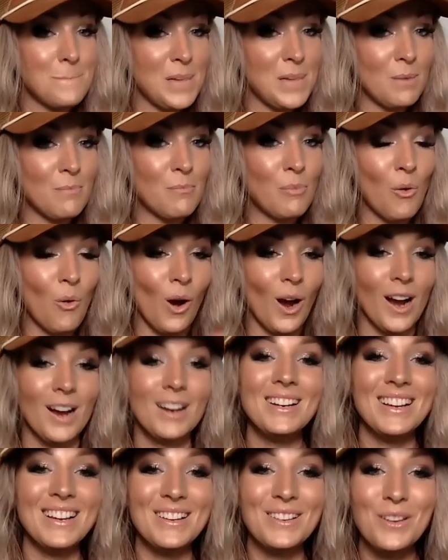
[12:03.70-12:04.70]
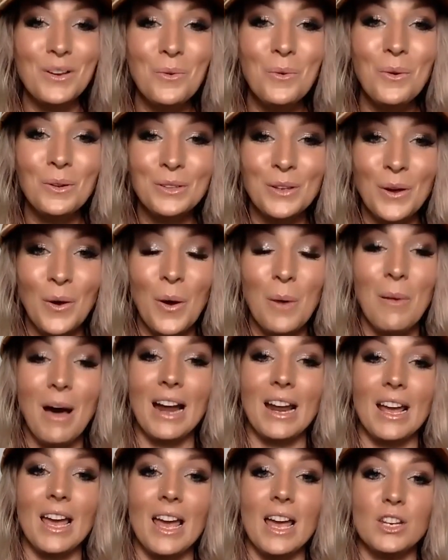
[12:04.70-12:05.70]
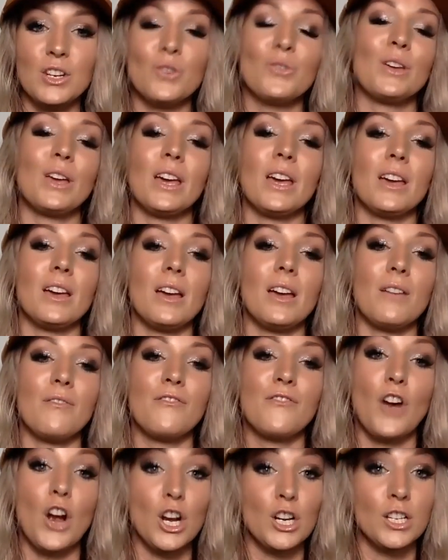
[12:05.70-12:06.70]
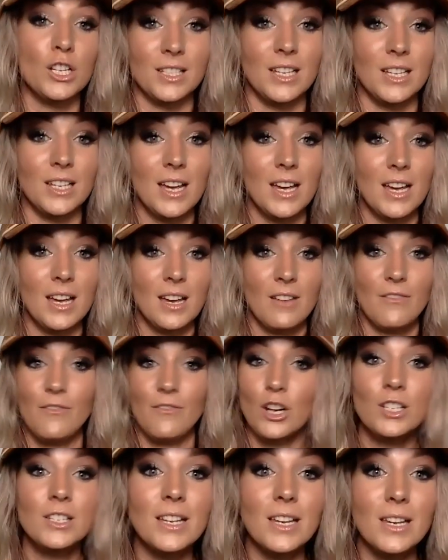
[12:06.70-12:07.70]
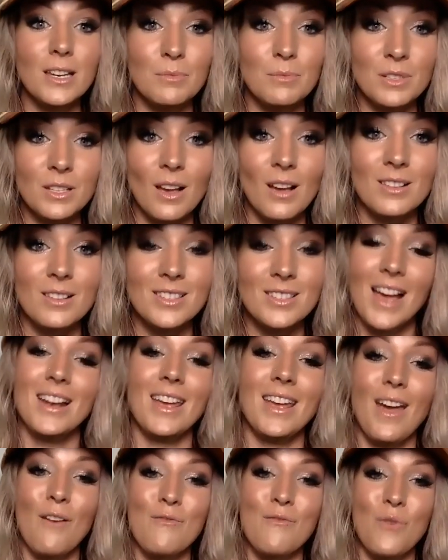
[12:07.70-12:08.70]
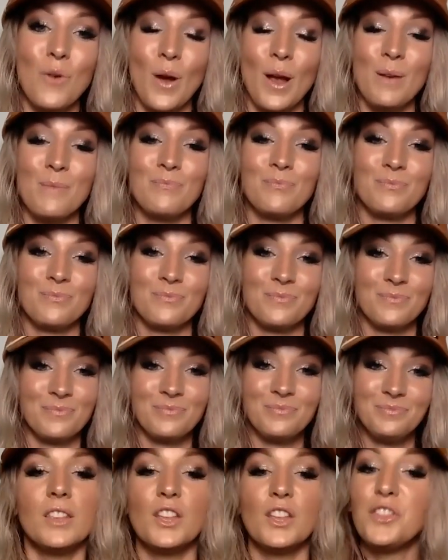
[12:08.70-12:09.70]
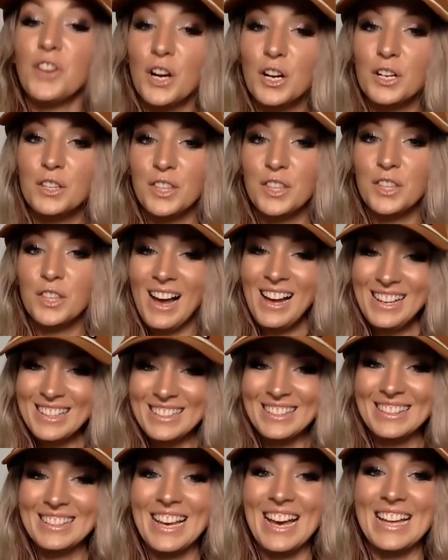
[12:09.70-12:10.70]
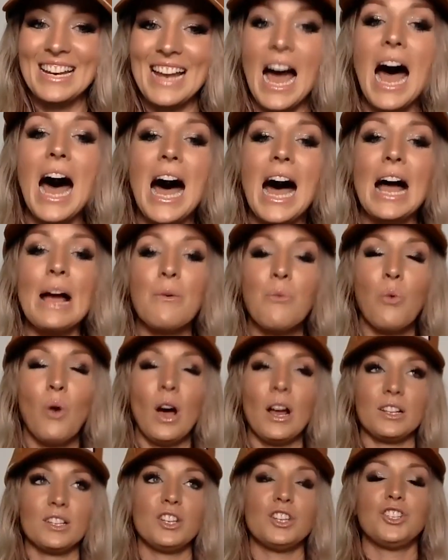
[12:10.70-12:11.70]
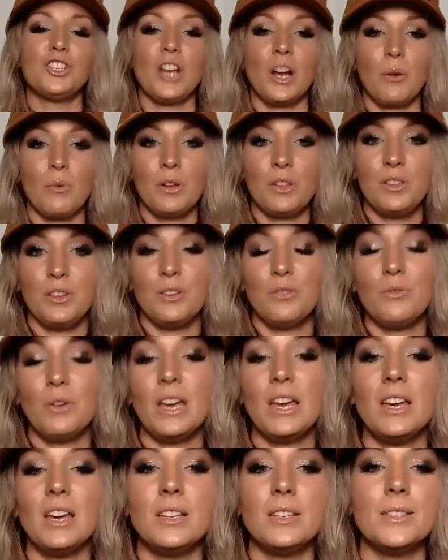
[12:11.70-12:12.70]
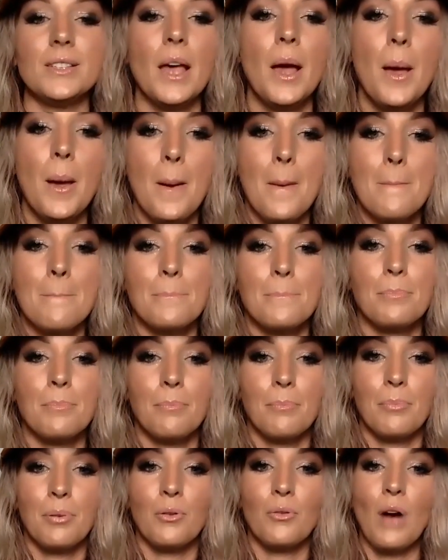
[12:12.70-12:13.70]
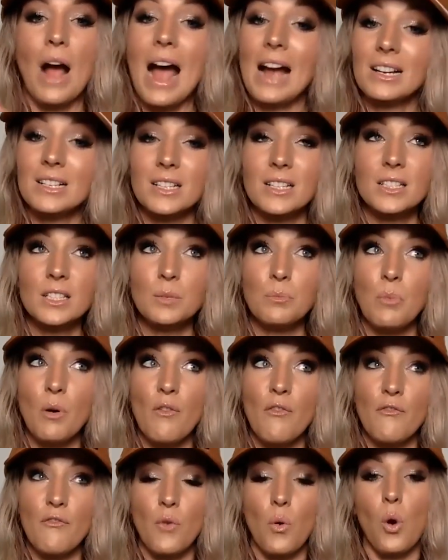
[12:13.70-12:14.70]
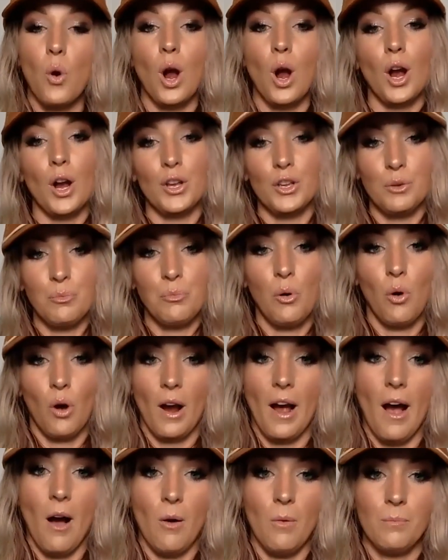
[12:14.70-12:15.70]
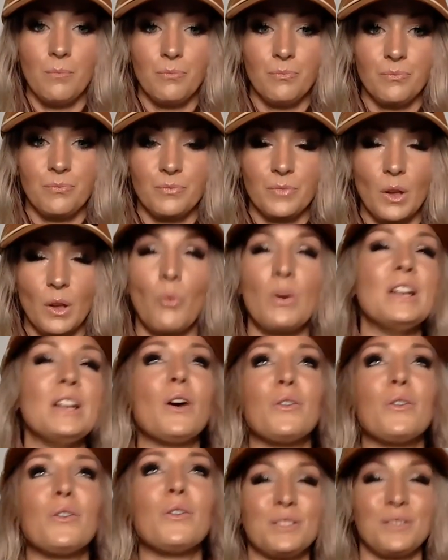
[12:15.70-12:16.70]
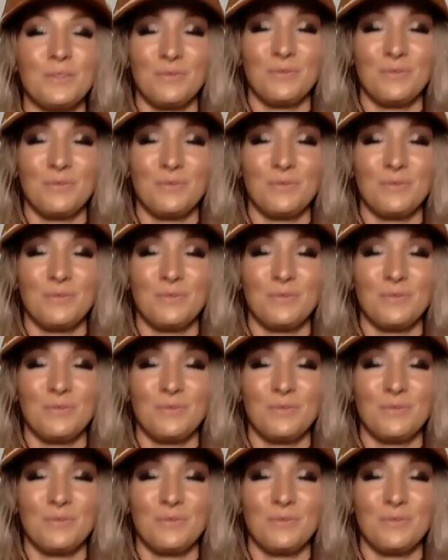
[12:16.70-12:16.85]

be born, you will know about it and you'll get first dibs on signing up for it. The third thought that I want to share with you is practice before you pour out. We know